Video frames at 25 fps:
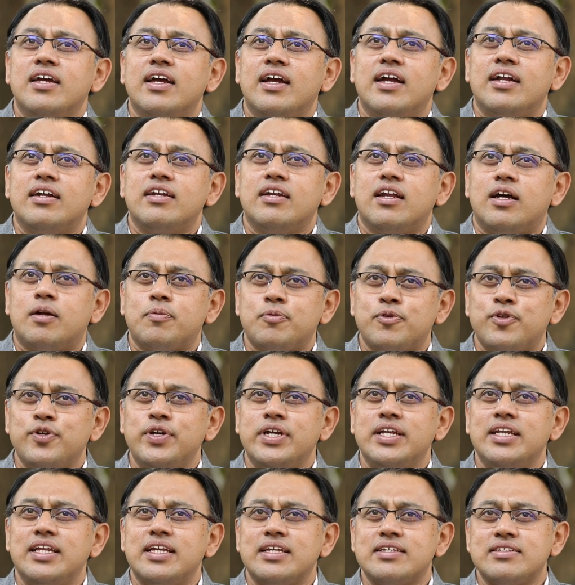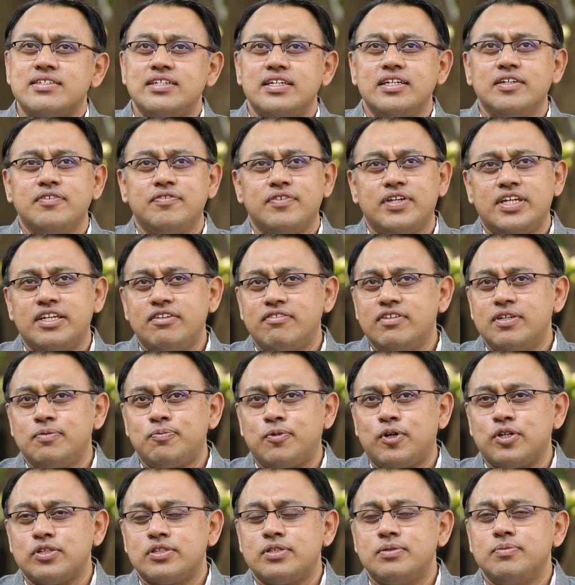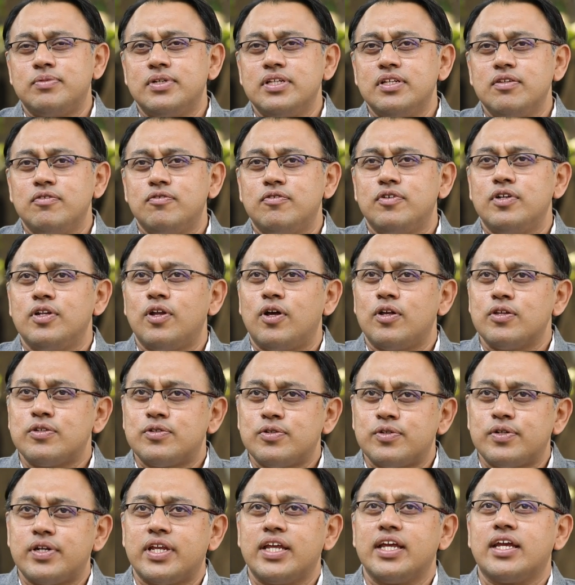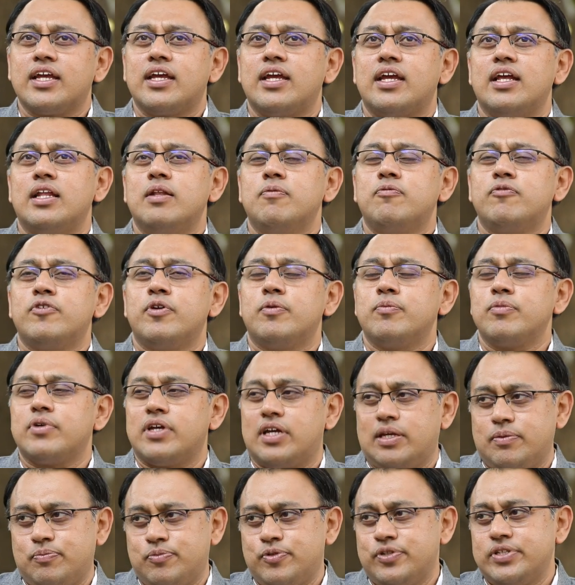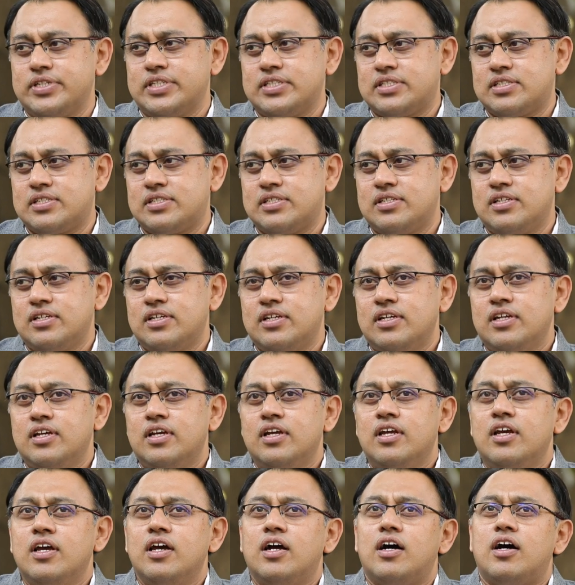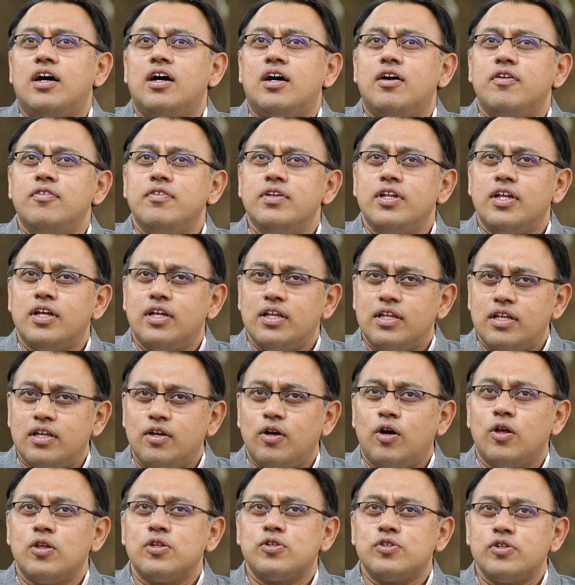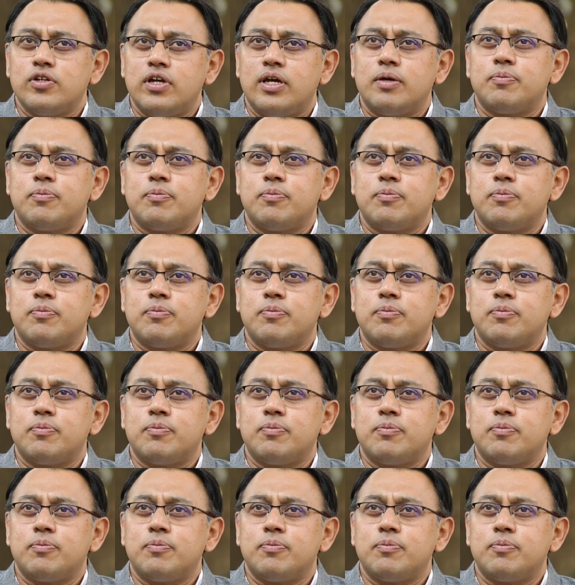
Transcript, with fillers: And up to an extent, wherever possible, we'll also take help from corporates. Uh, we'll also